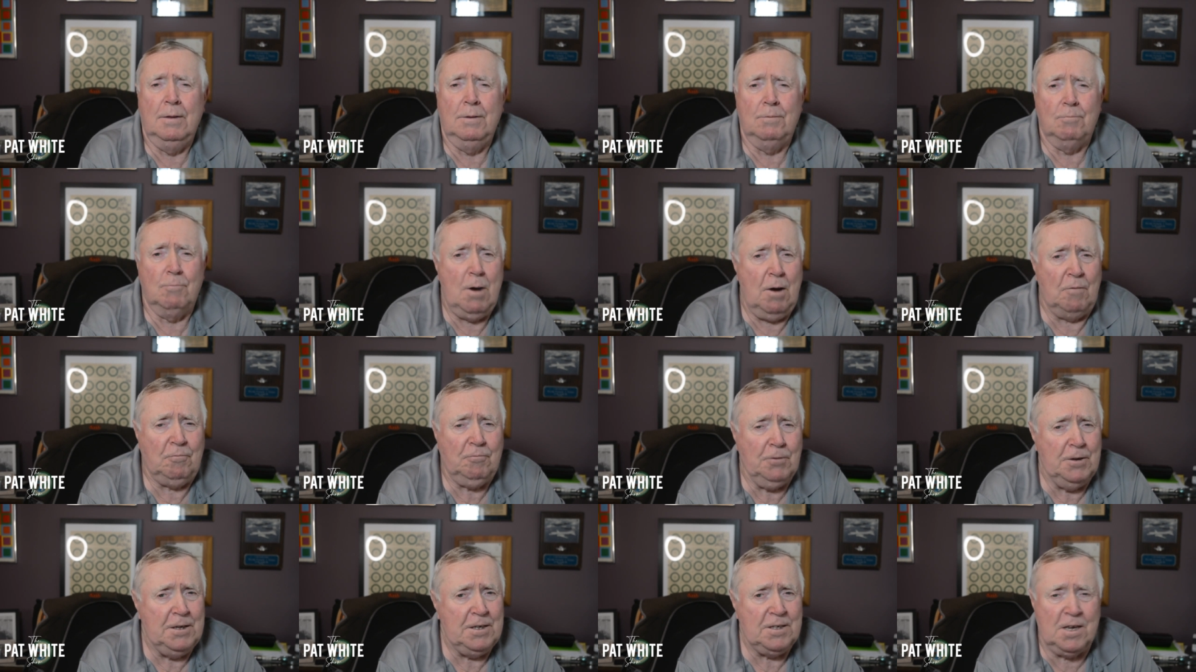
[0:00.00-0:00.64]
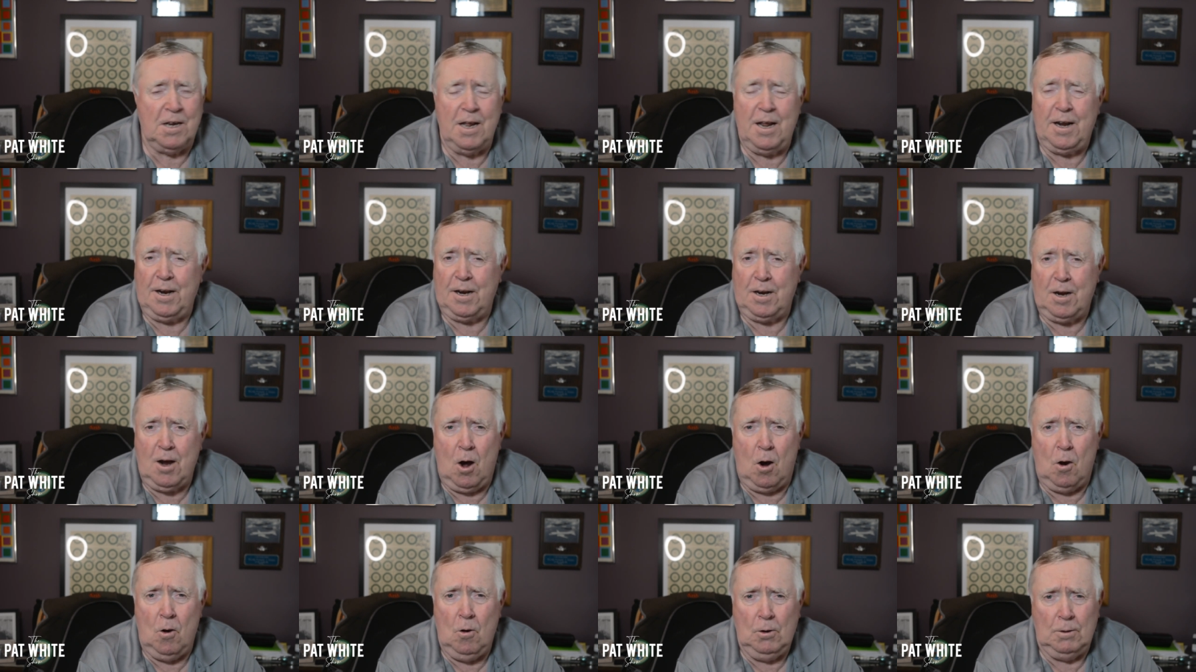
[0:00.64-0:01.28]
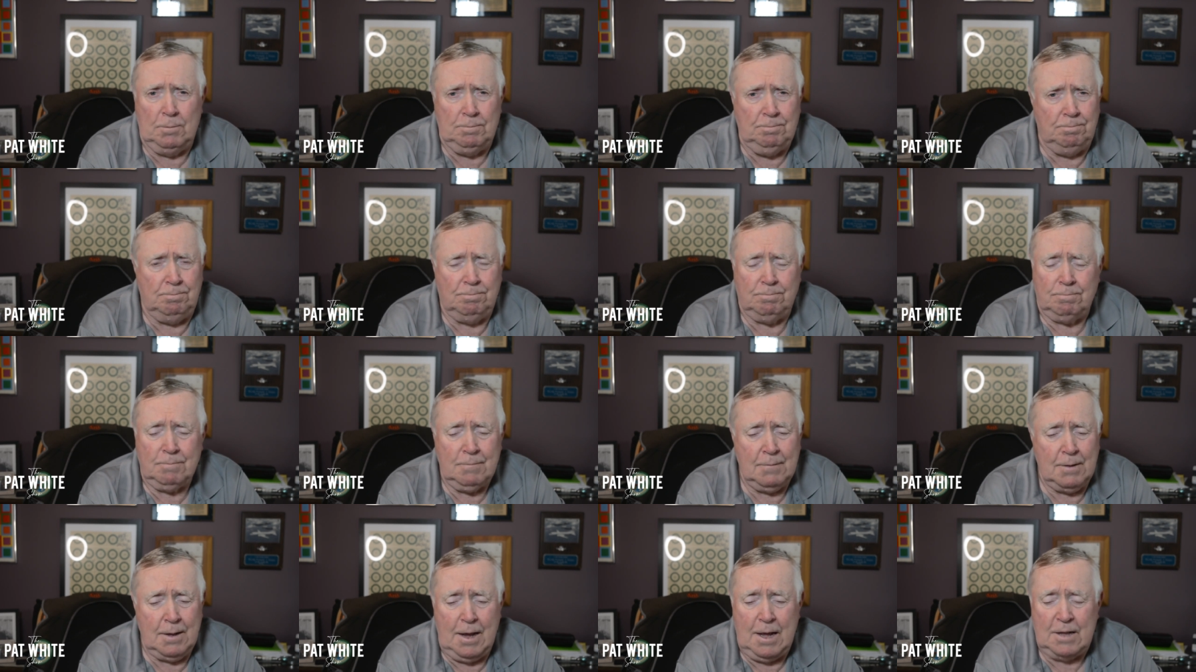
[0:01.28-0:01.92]
Referees let it go, and
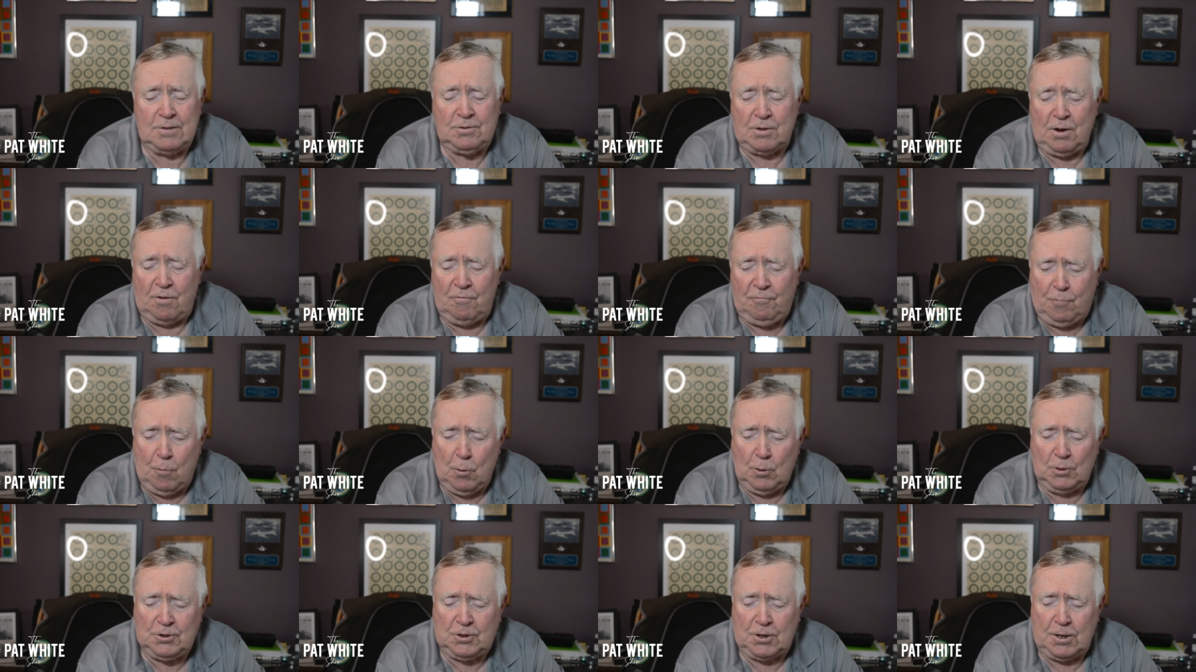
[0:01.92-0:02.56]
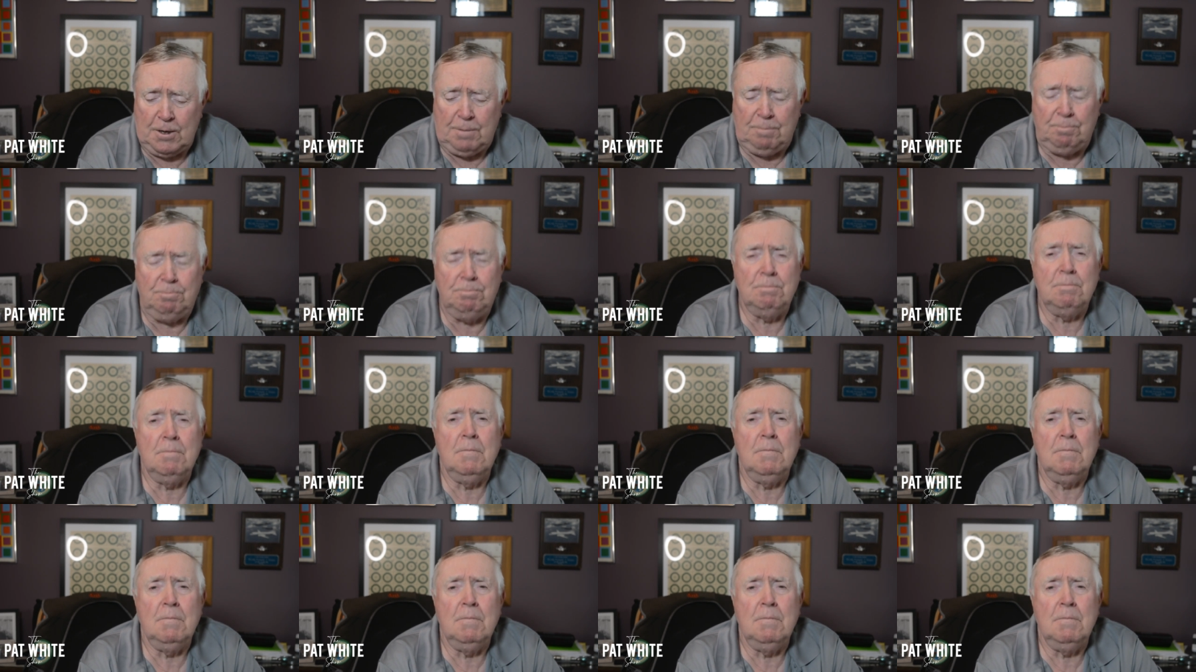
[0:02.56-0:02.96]
that's unfortunate.